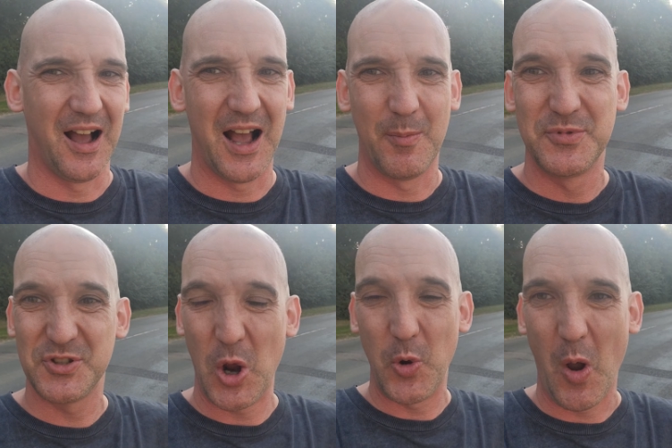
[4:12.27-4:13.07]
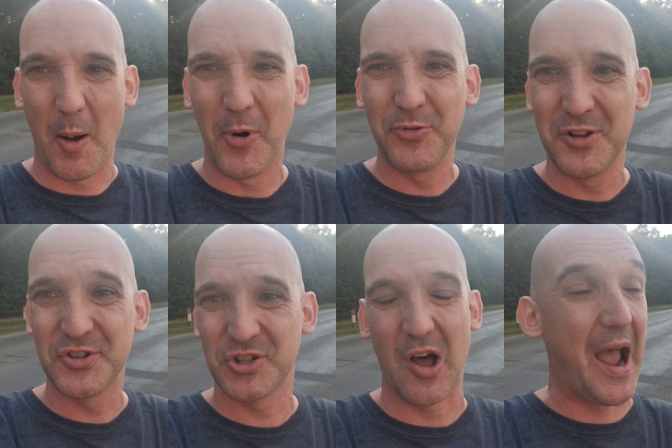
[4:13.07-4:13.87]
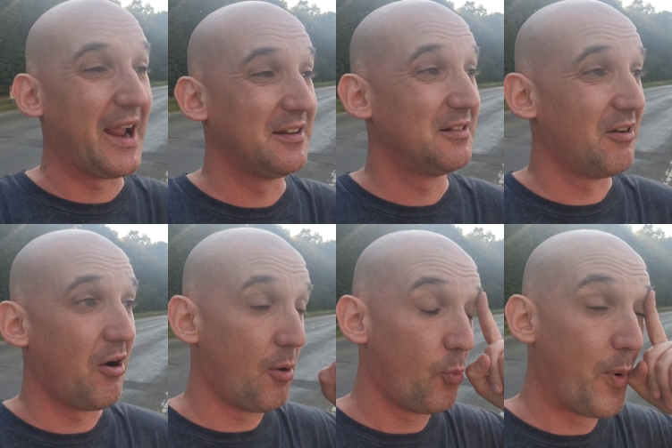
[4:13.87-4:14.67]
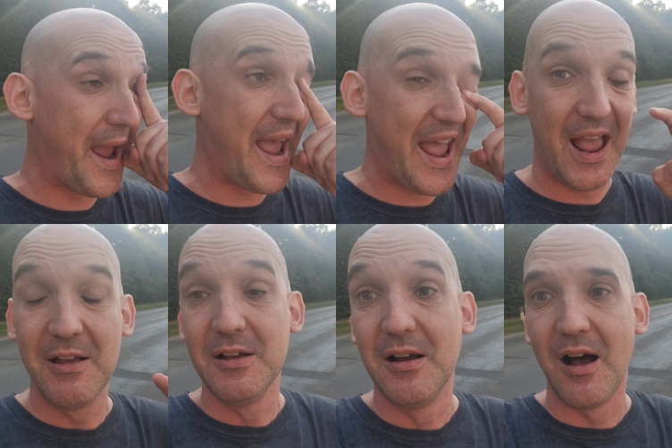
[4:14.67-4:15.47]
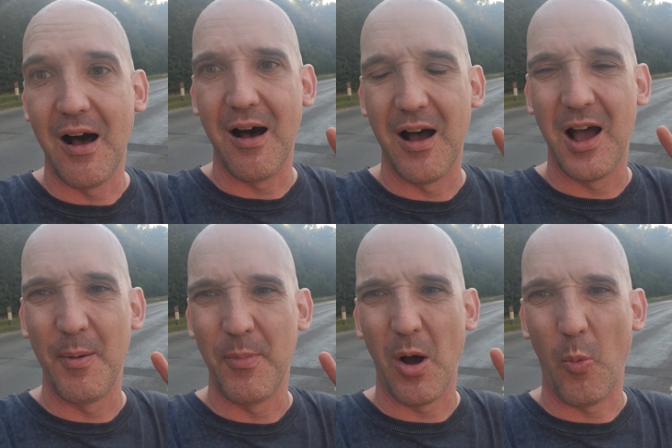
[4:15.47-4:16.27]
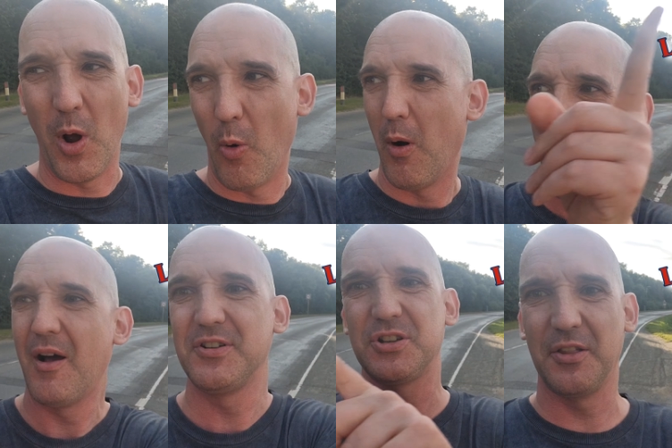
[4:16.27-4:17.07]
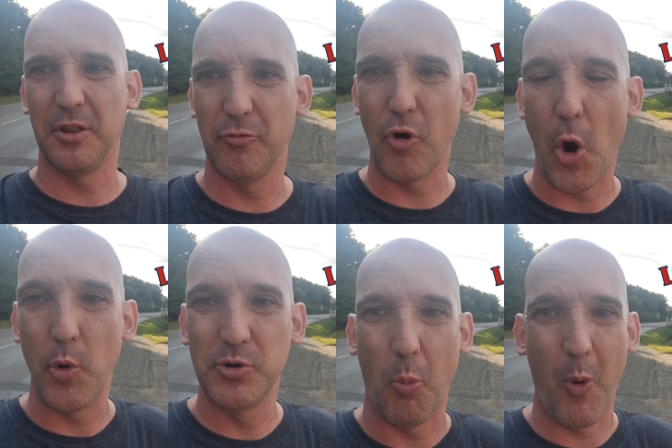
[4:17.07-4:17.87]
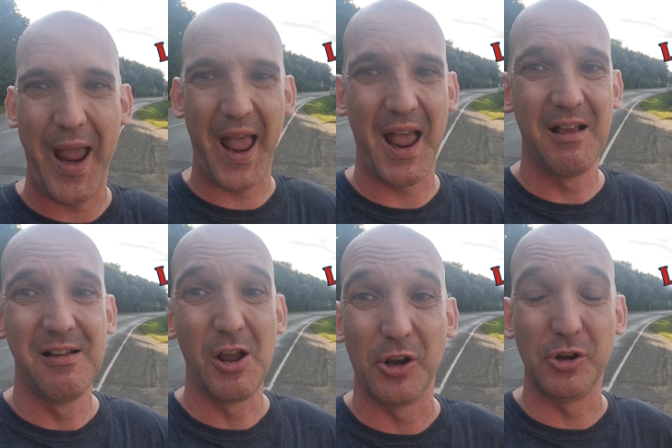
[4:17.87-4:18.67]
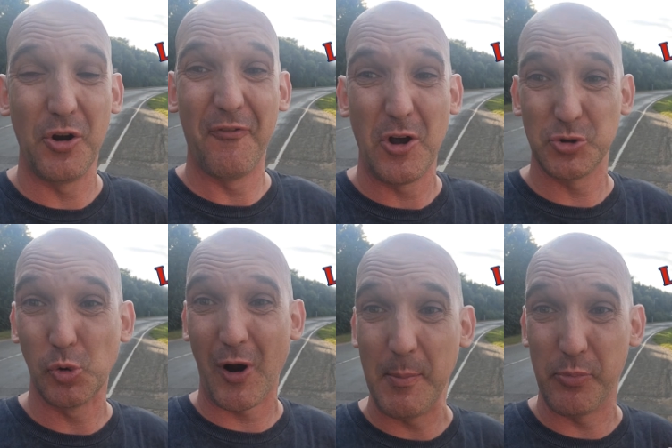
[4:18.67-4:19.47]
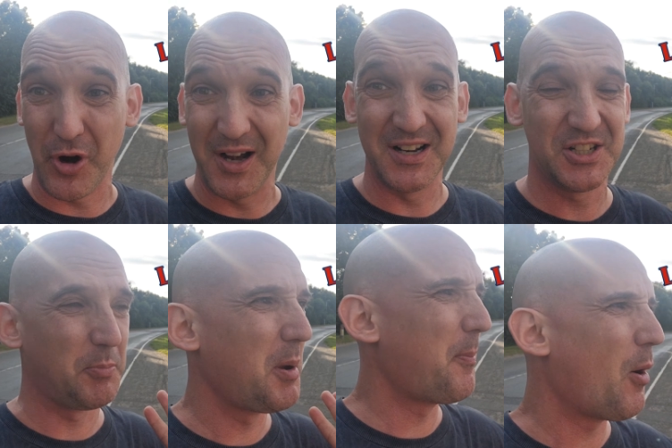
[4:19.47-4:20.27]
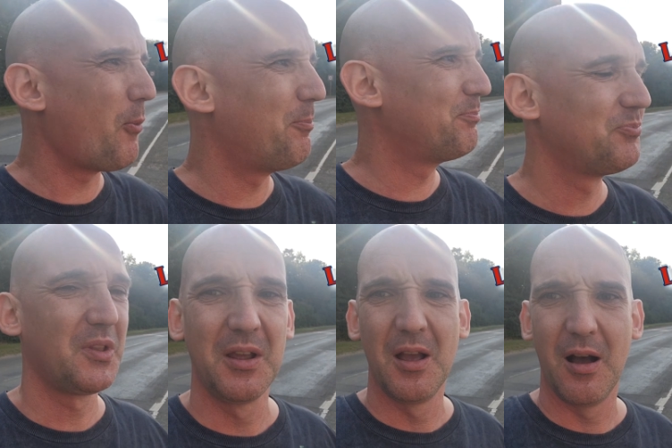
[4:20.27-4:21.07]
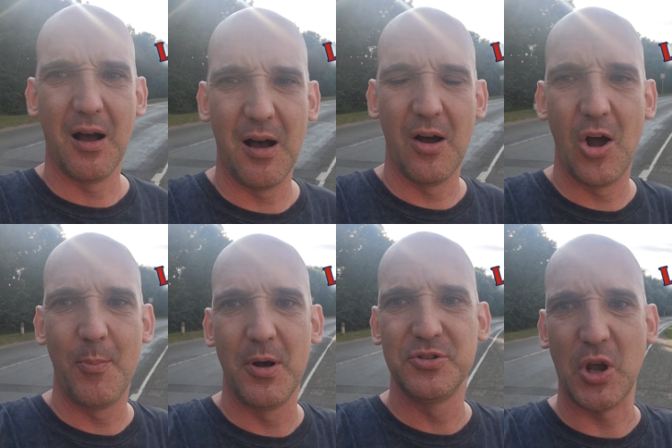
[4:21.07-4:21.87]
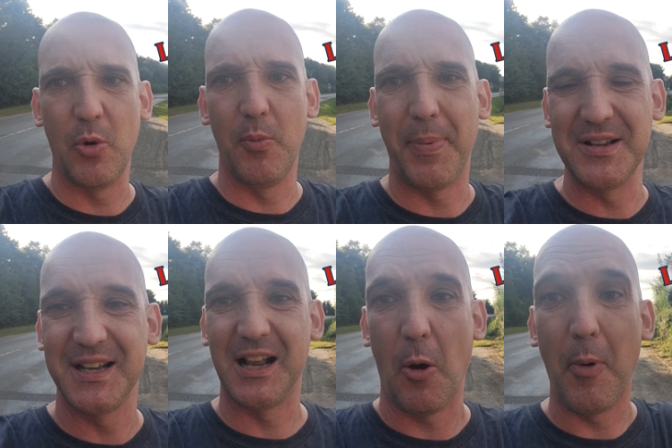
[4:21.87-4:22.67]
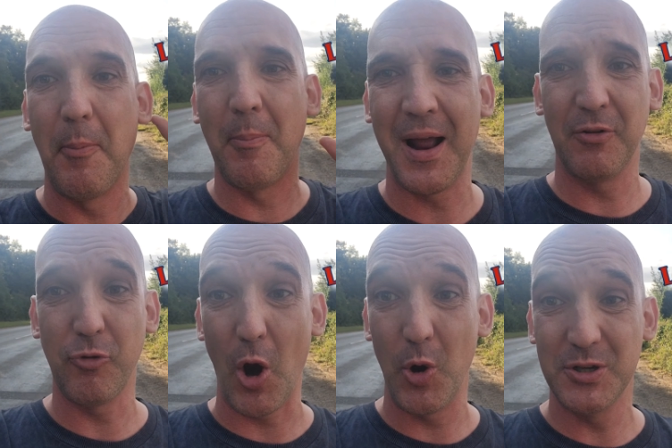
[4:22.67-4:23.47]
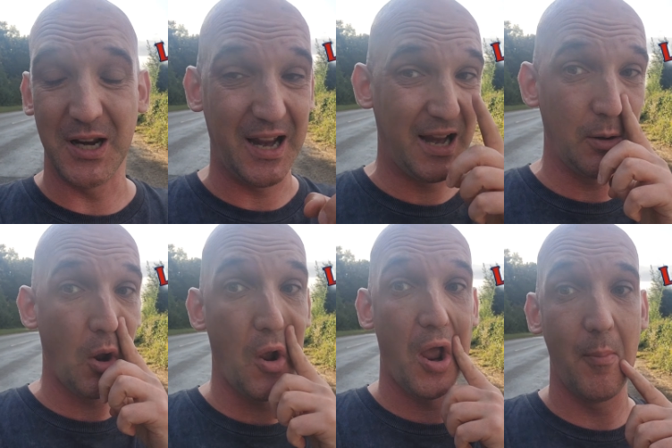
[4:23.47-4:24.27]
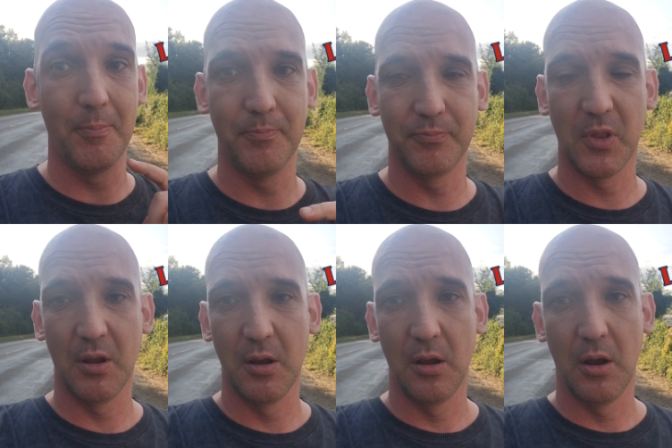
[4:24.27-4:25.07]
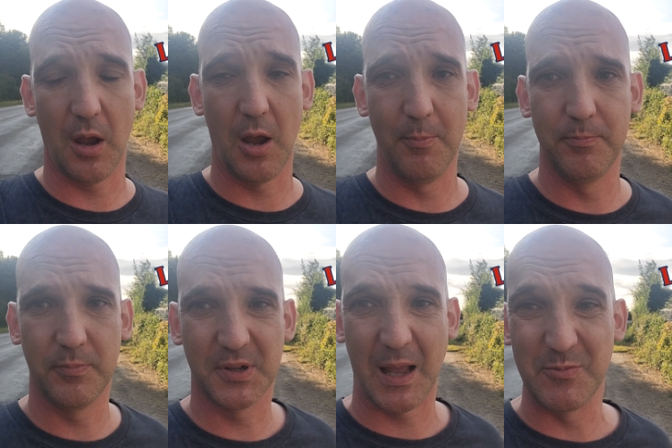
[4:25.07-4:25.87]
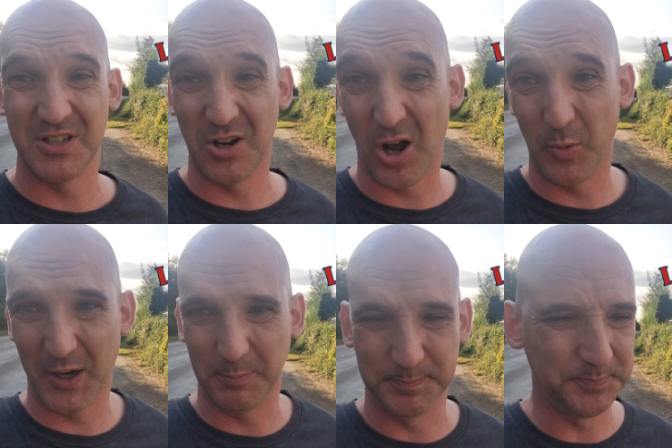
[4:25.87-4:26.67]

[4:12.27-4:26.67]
Um, so I'm on the site where, um, well, either side of the road where Universal Great Britain is going to be built. Um, so basically I'm on Manor Road in um, um, Kempston Hardwick.